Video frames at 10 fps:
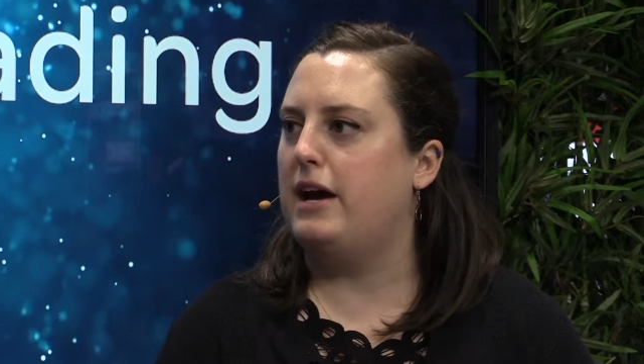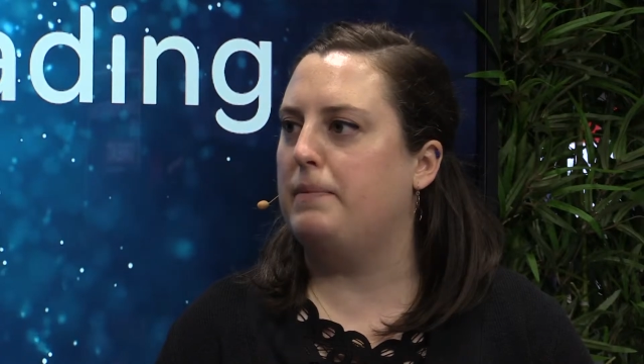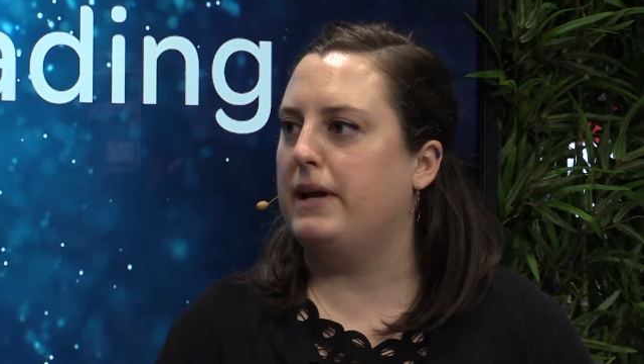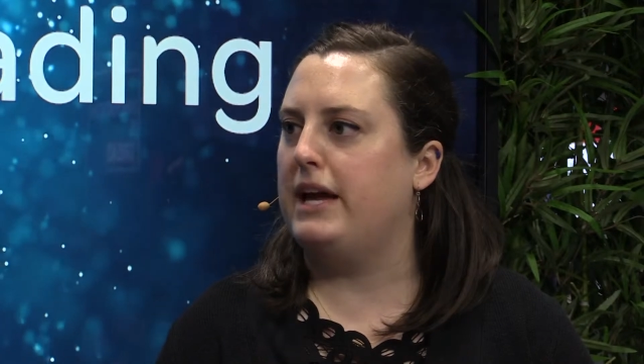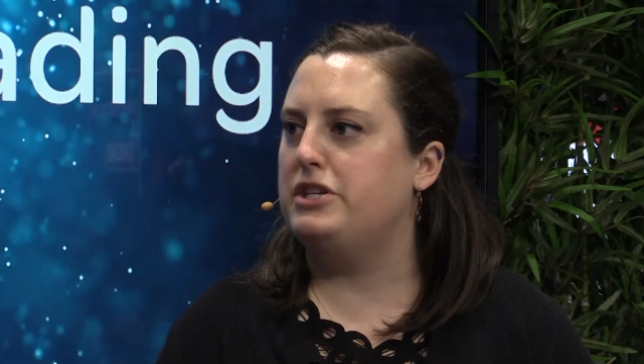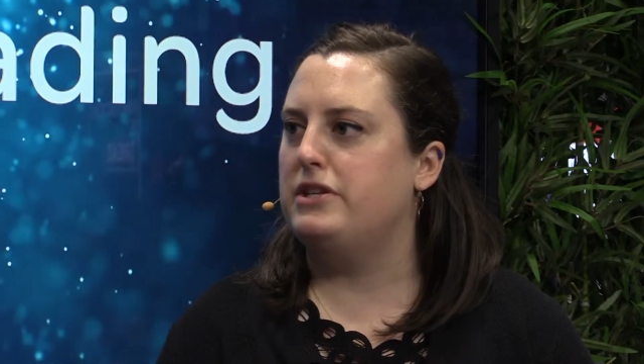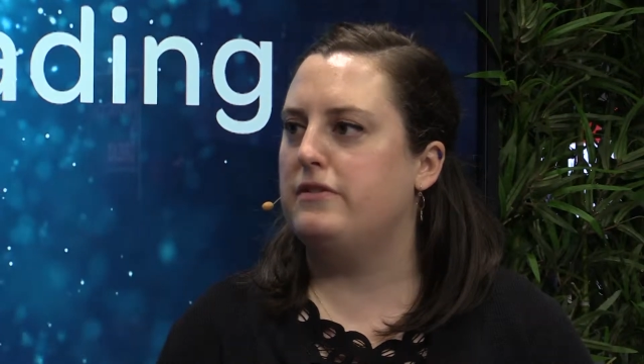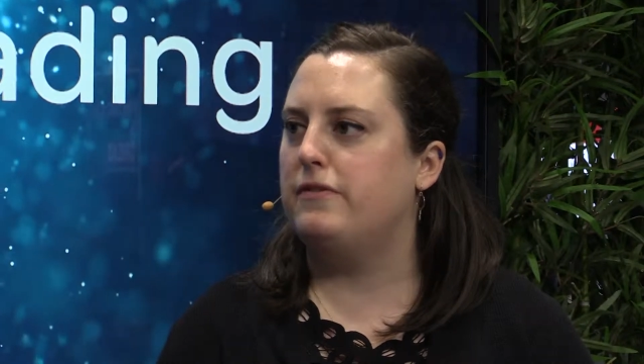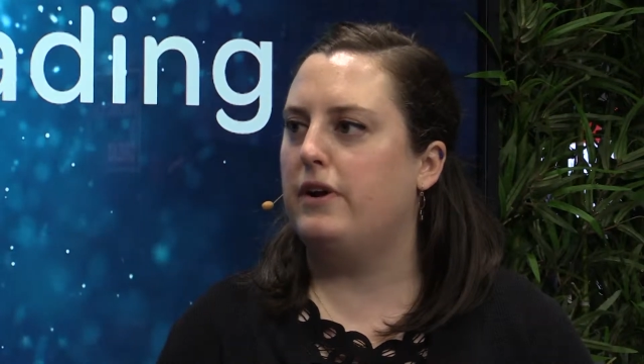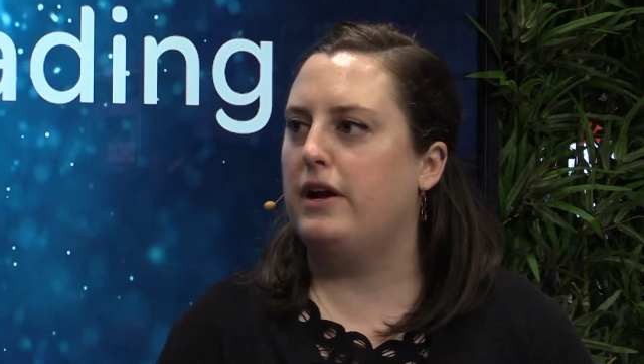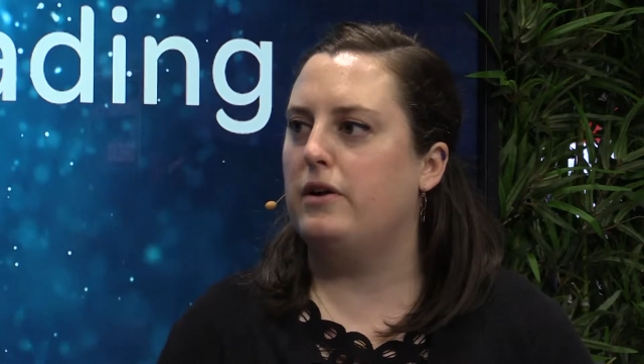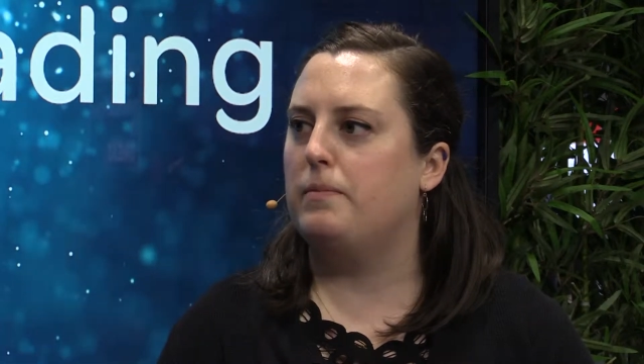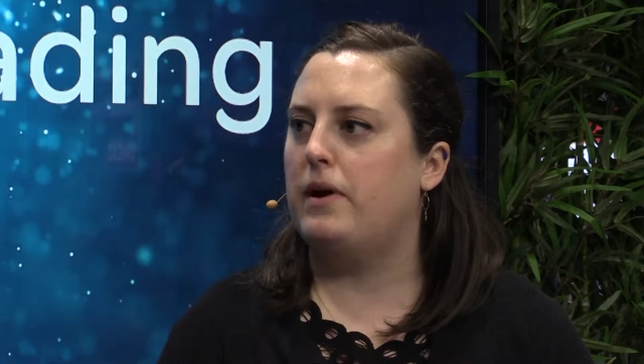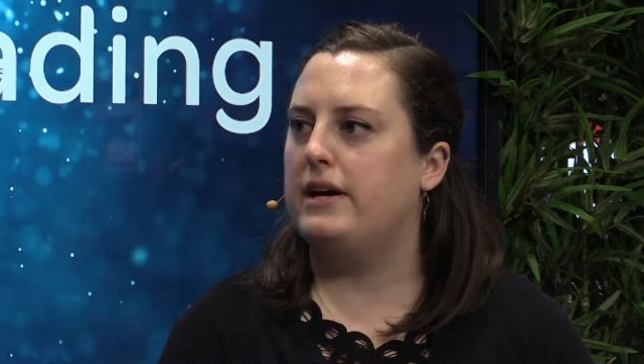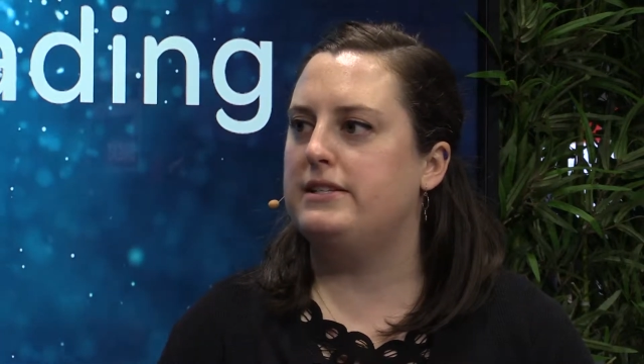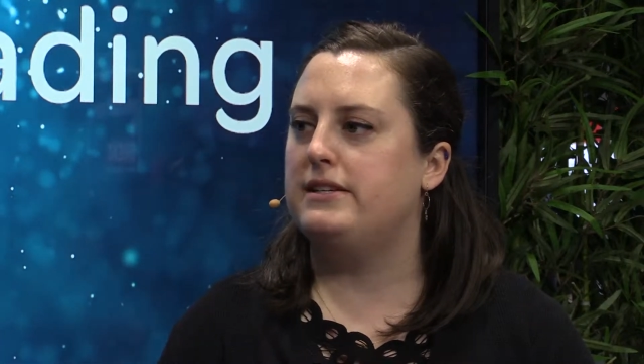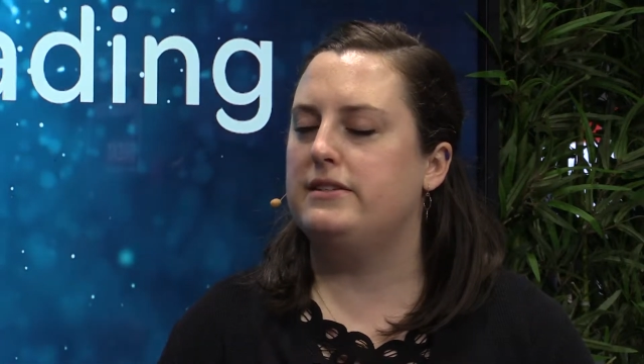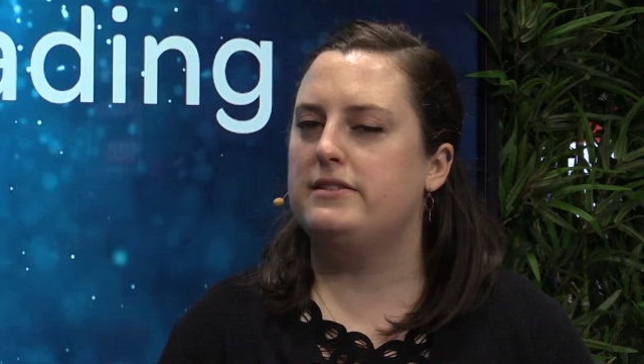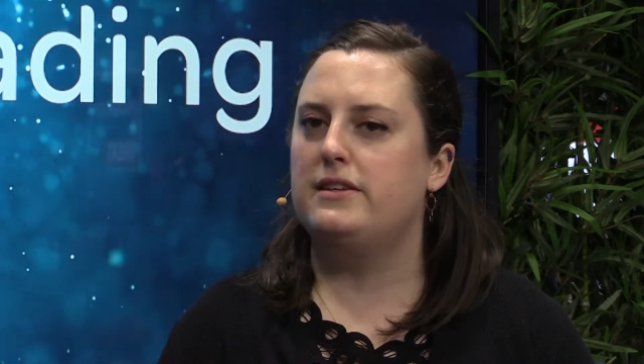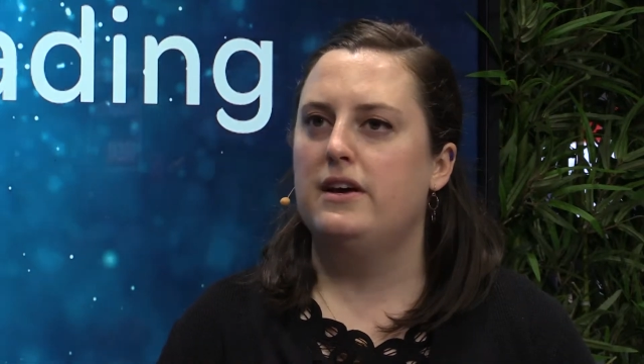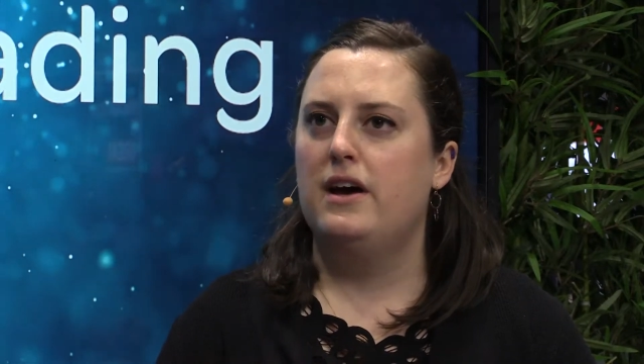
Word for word: applications for enterprises.